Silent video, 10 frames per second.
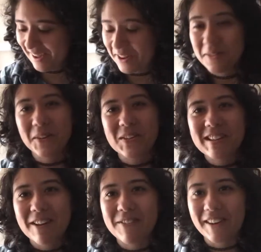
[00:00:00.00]
I don't know, it's
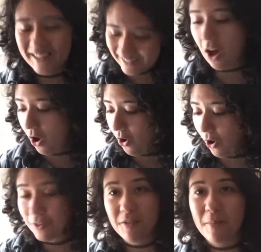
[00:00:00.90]
kind of funny. Are
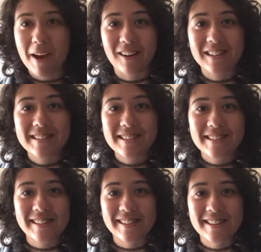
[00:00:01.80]
all of the
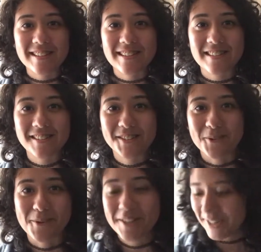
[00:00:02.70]
parents in this
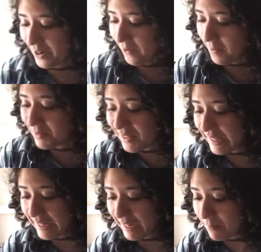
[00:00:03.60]
story incredibly
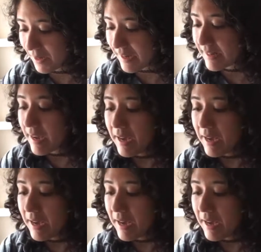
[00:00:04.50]
lenient because